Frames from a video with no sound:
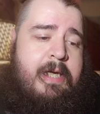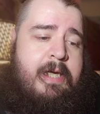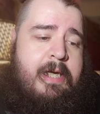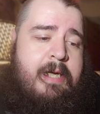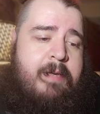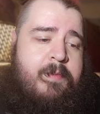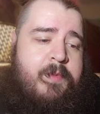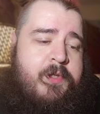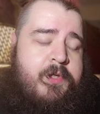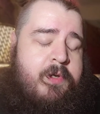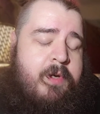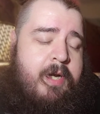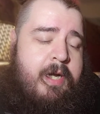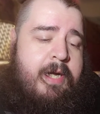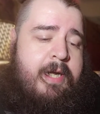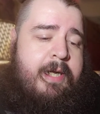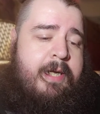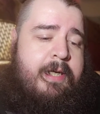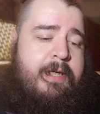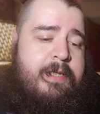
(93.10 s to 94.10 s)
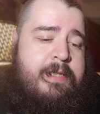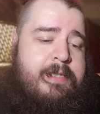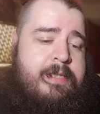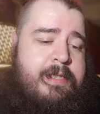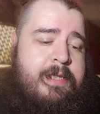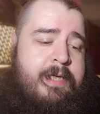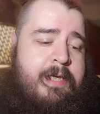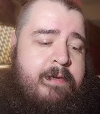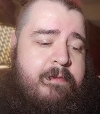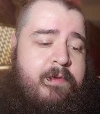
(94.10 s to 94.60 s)
I'm trying
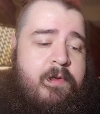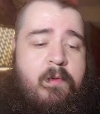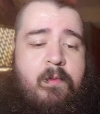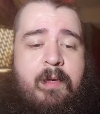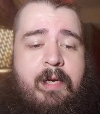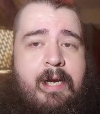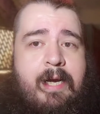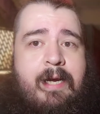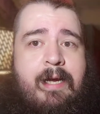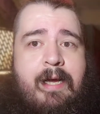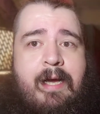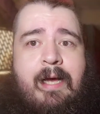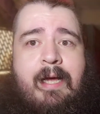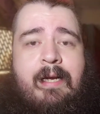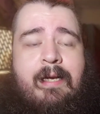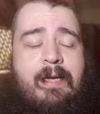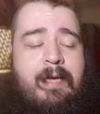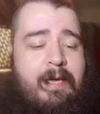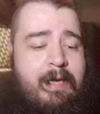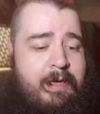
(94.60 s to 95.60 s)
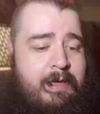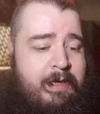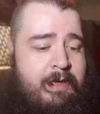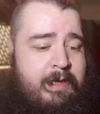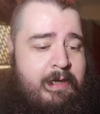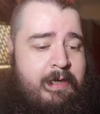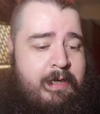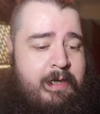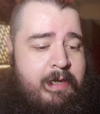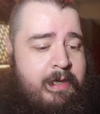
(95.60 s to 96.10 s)
to give you what I got,
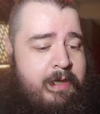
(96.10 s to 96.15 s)
and